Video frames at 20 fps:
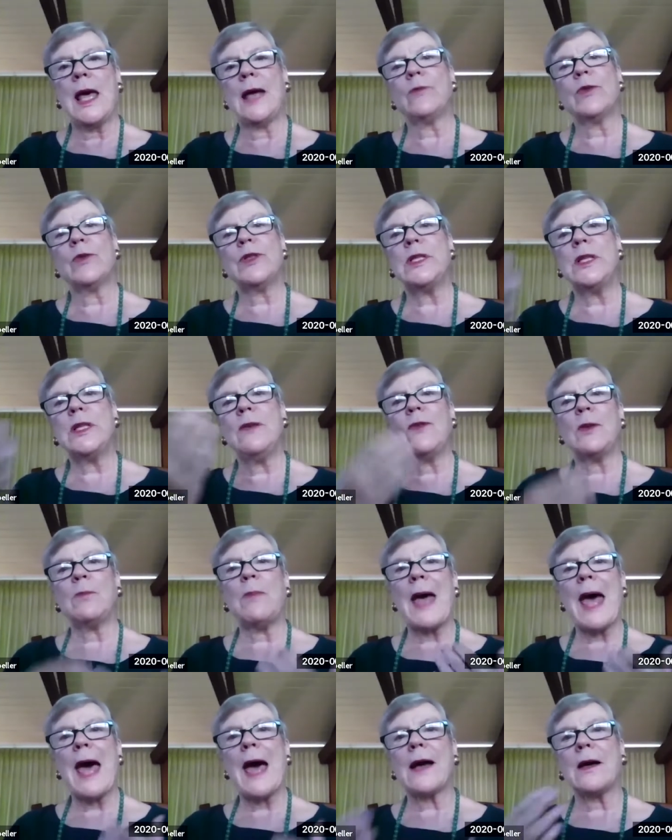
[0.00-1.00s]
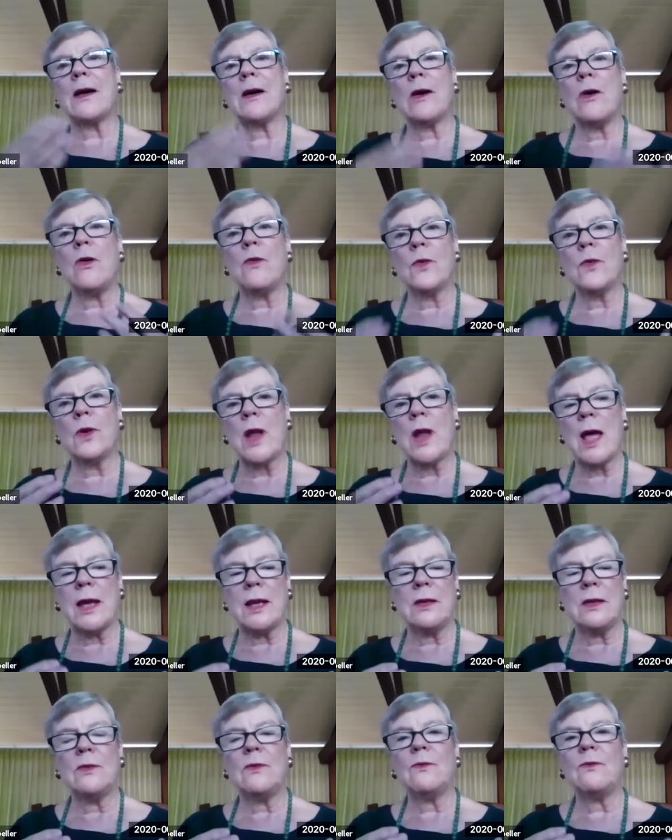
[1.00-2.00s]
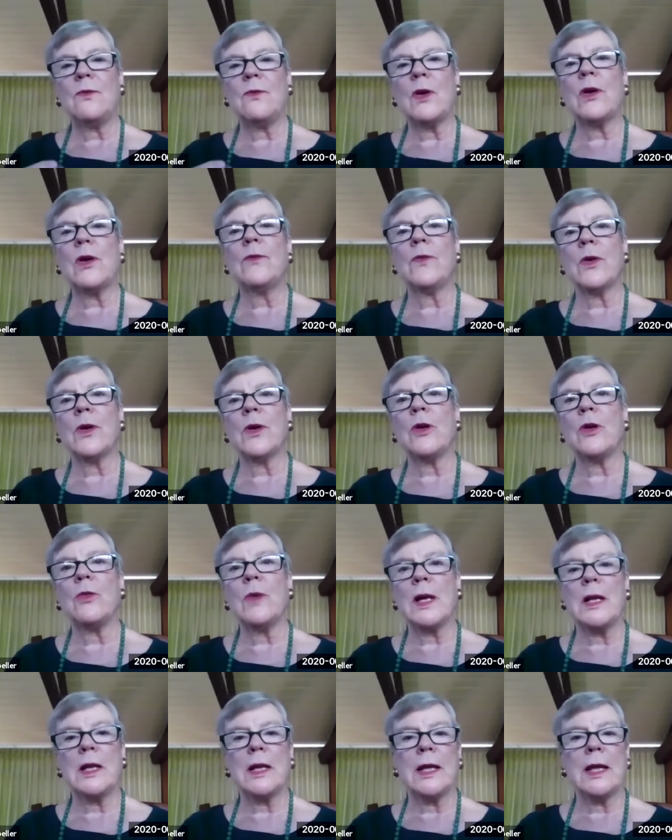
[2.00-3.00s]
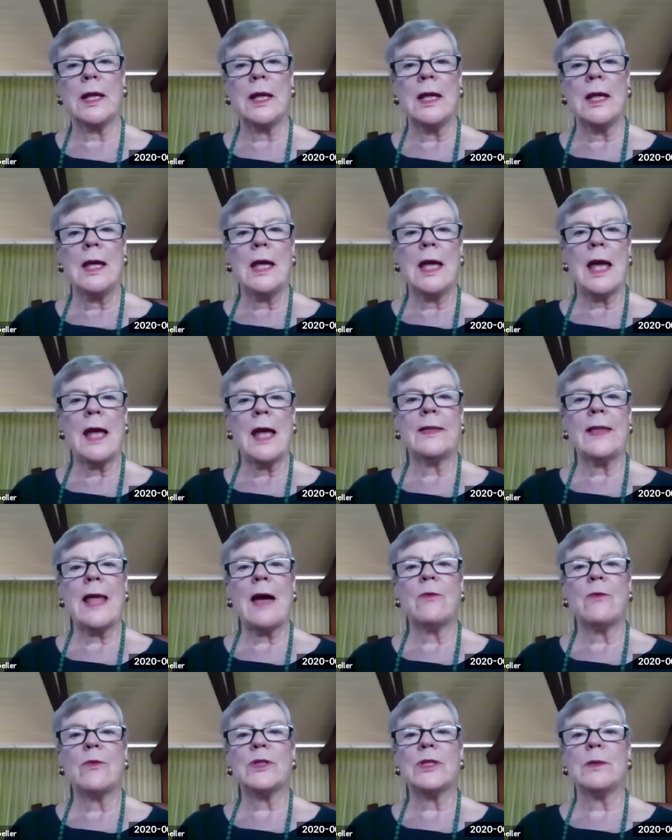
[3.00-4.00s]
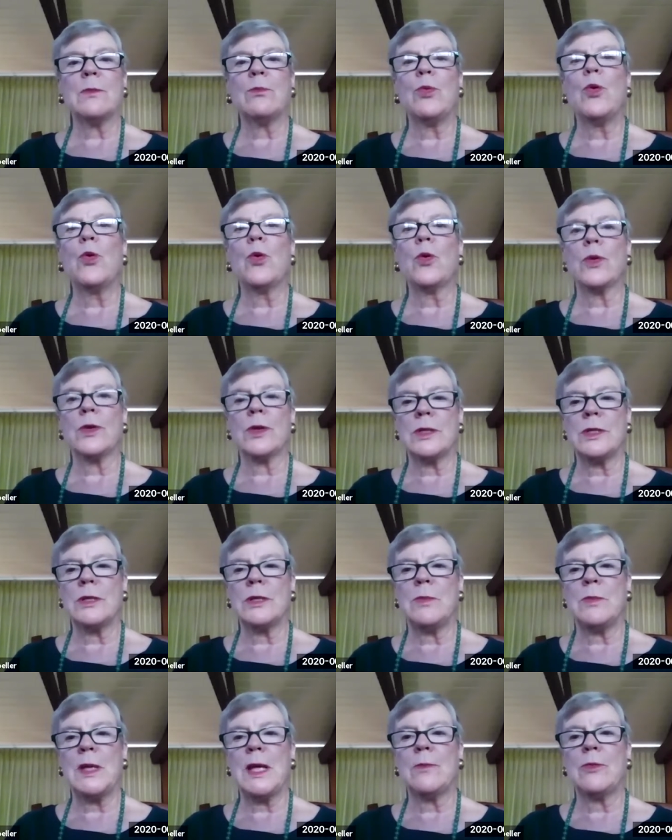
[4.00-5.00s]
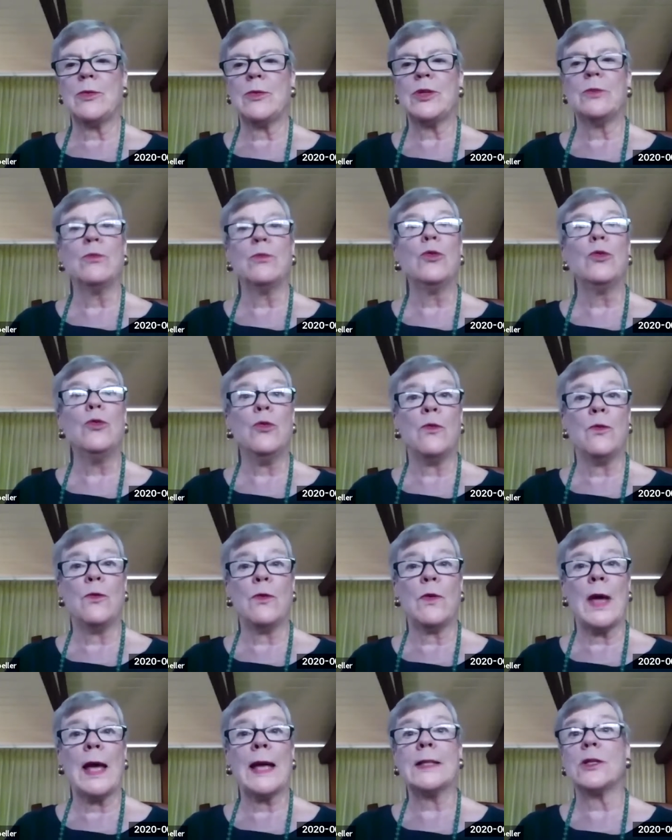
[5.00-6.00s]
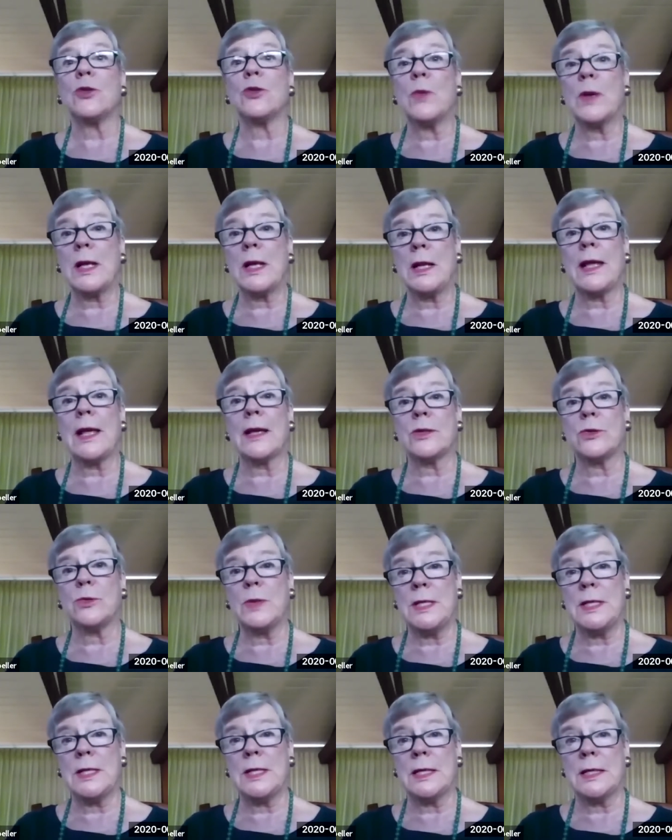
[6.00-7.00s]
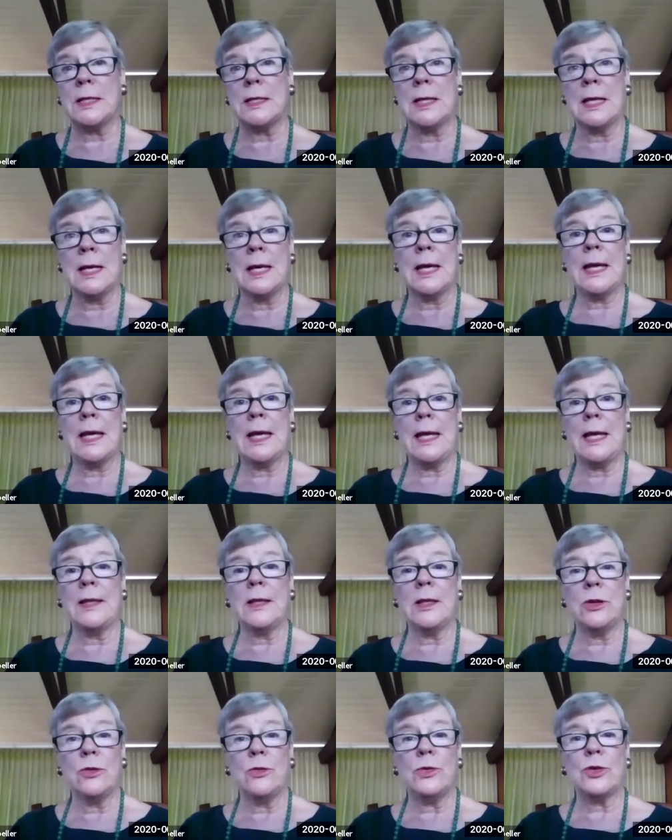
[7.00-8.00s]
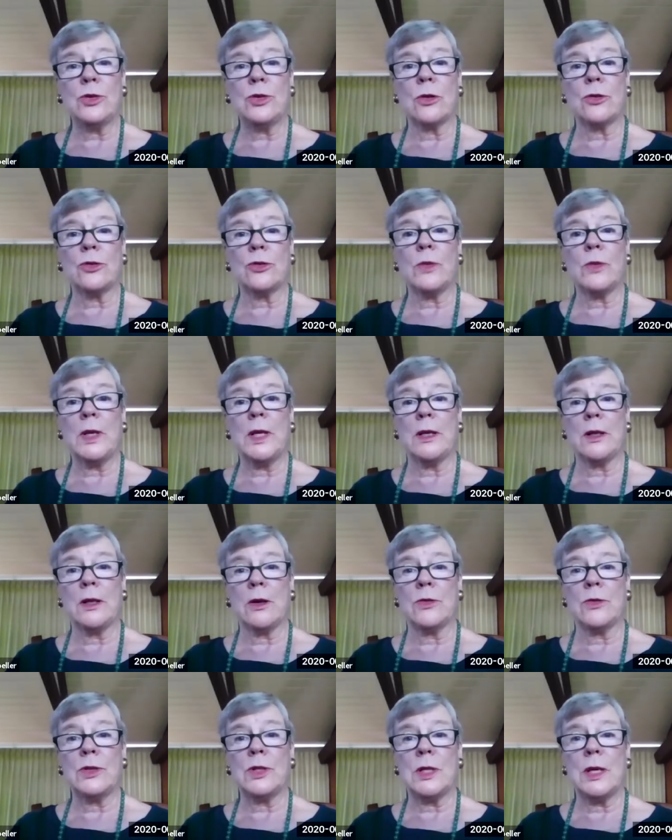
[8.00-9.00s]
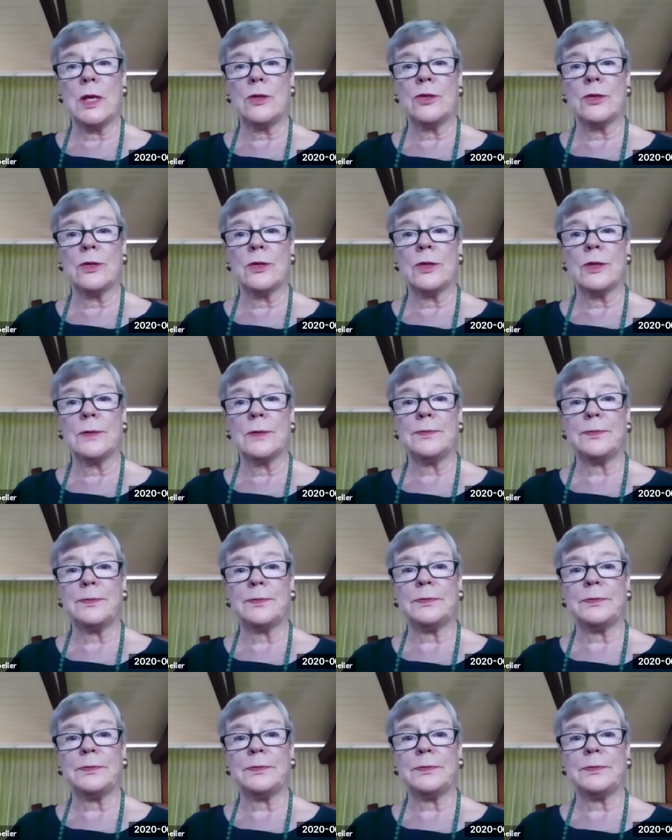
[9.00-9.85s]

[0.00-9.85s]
and receive it back overnight very, very quickly. And that was important to be able to move as quickly as we did in the New START treaty negotiations.